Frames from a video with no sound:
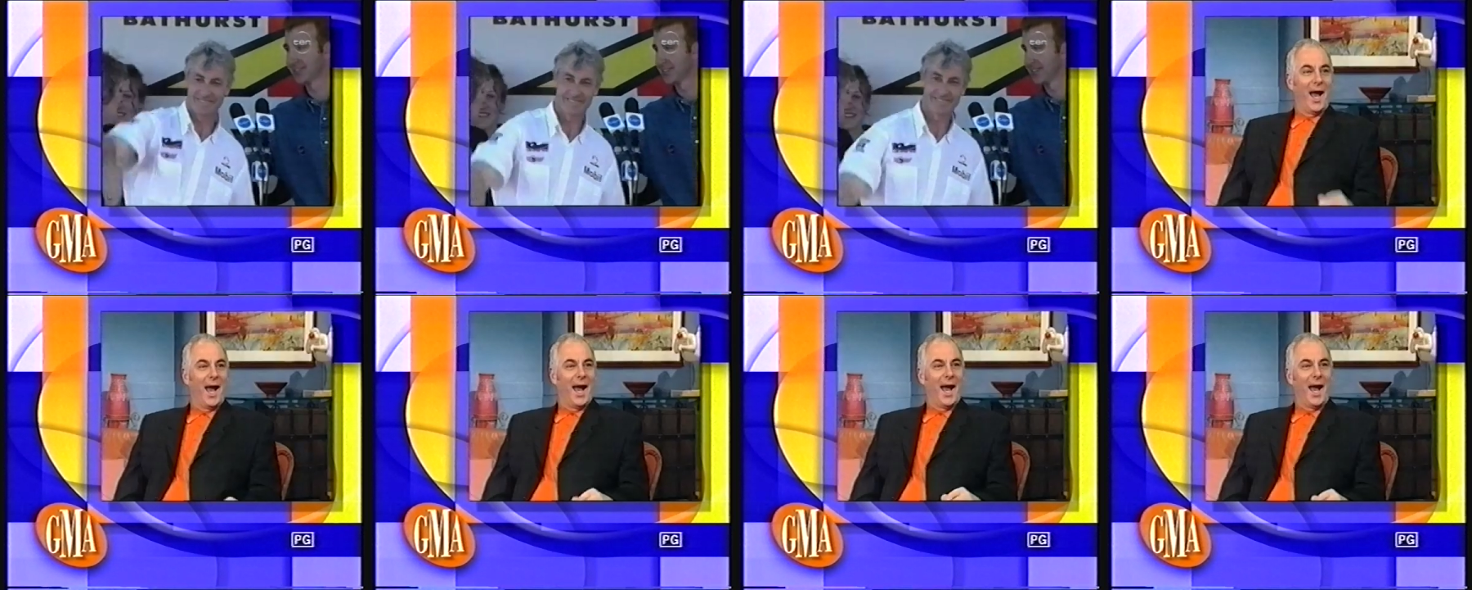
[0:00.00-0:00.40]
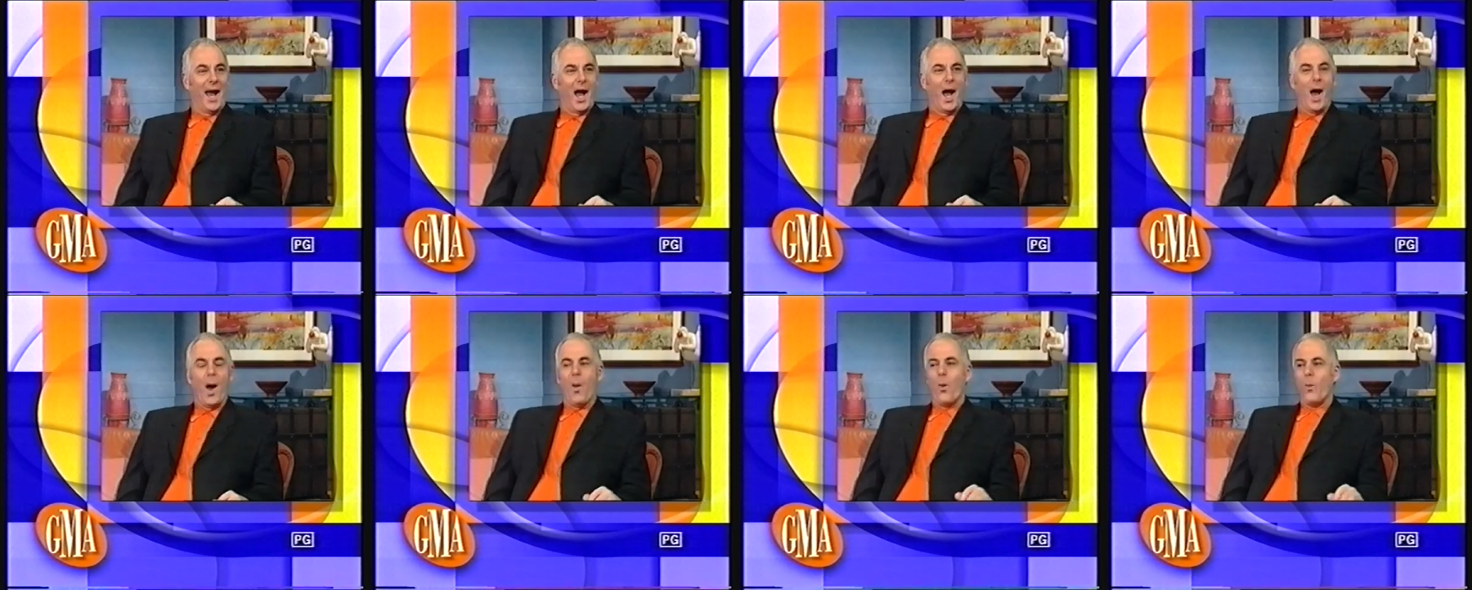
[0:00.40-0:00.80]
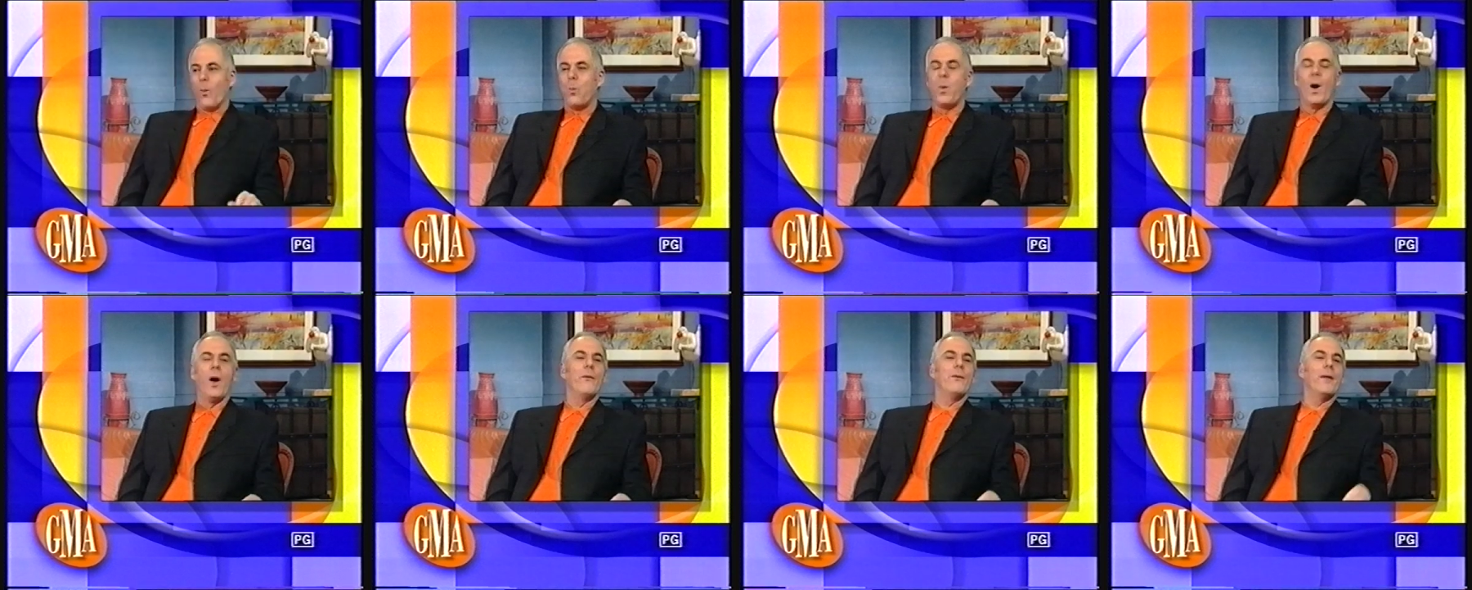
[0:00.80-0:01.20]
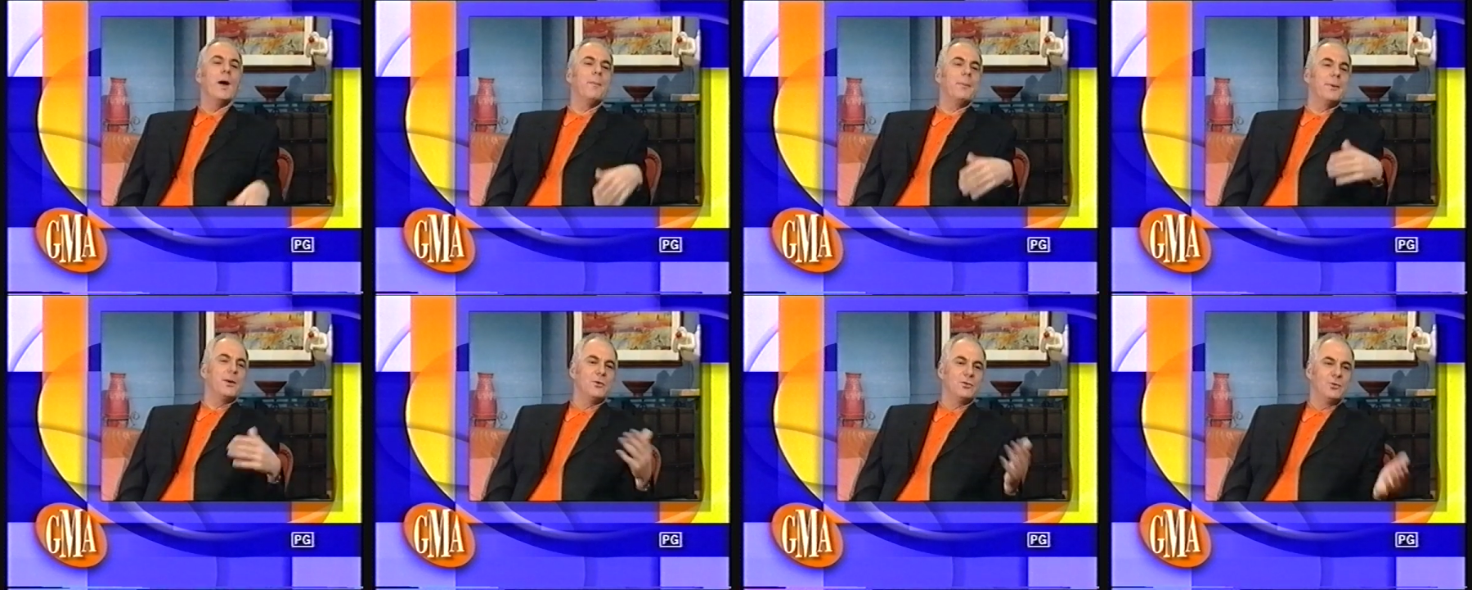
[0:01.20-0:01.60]
is going to video review
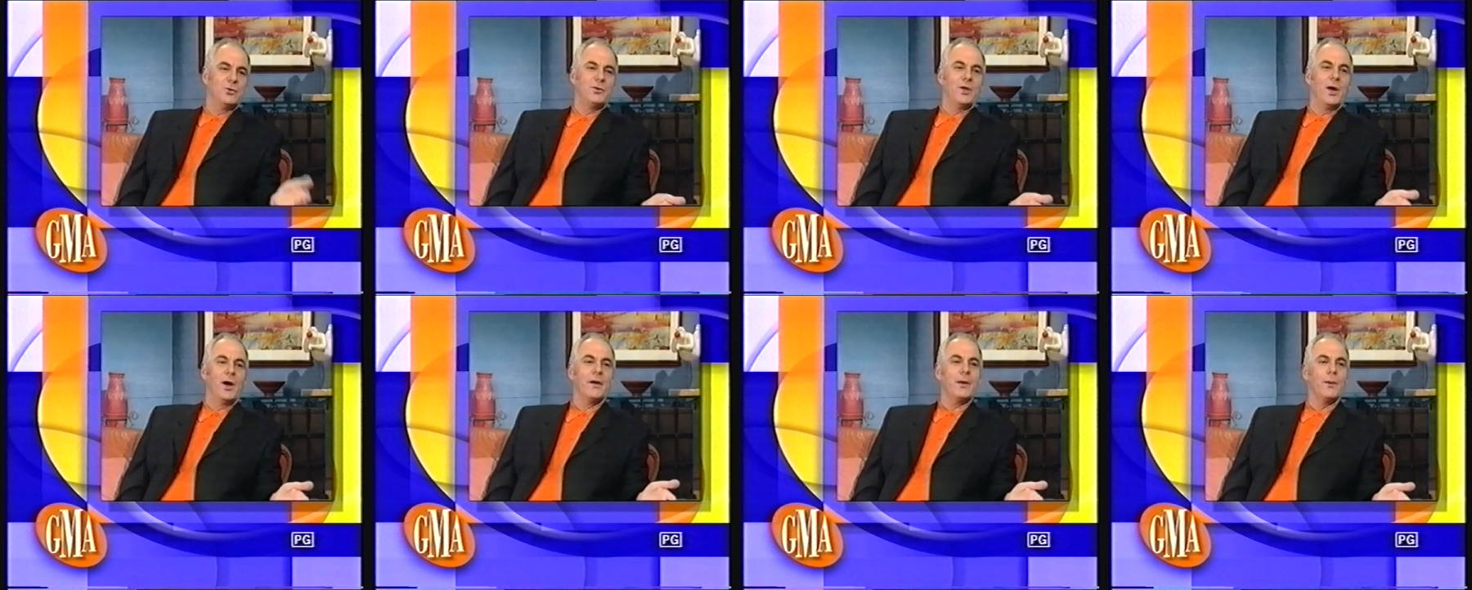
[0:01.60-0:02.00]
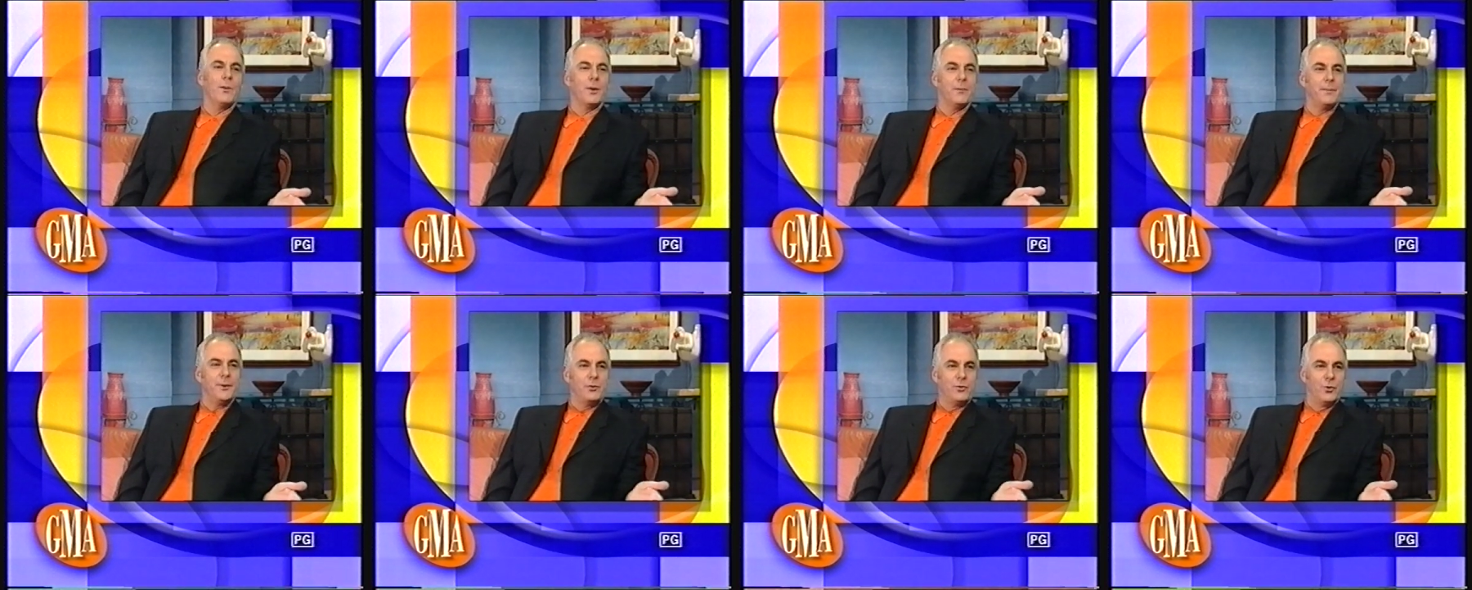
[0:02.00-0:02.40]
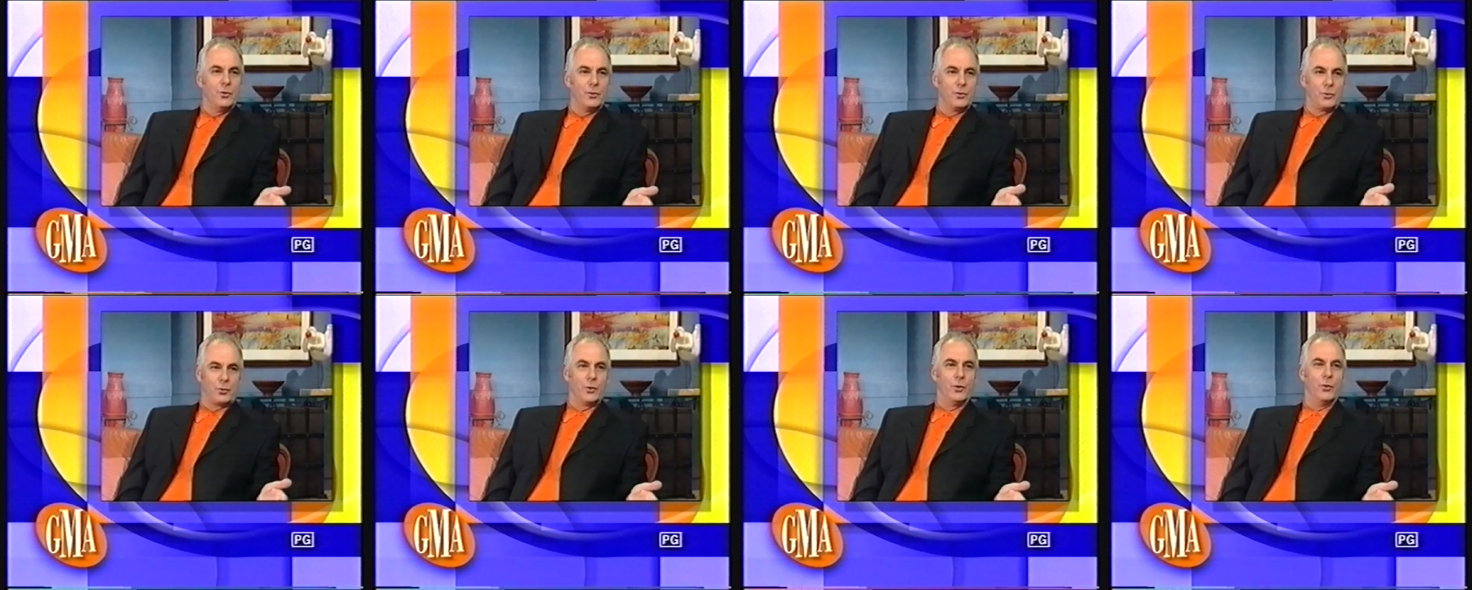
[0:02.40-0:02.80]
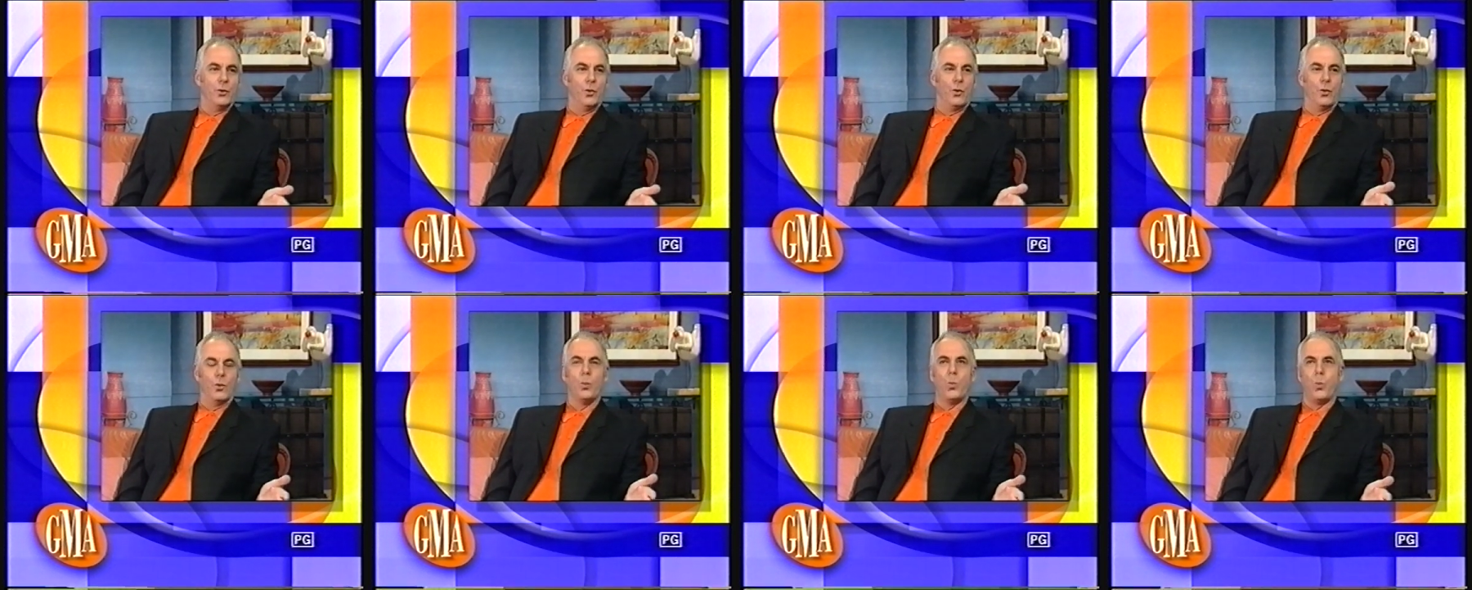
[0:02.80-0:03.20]
for us, as only he can.
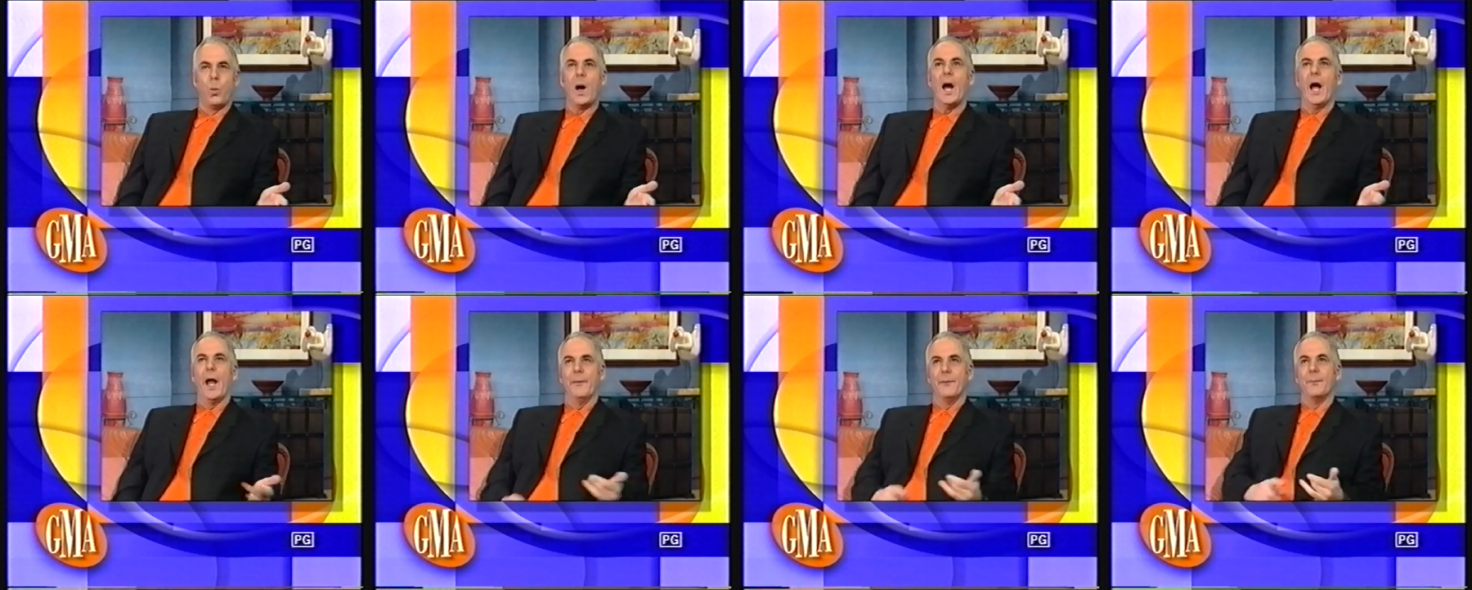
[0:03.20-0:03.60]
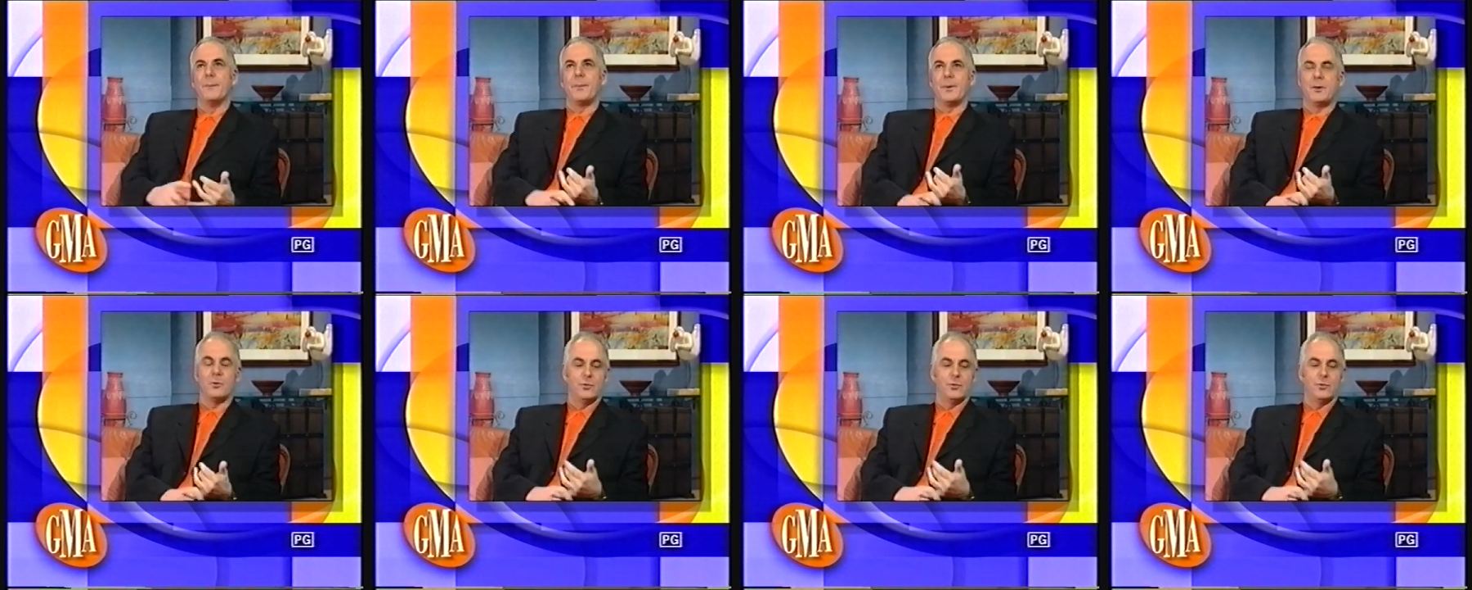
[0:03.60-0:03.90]
And Gabriel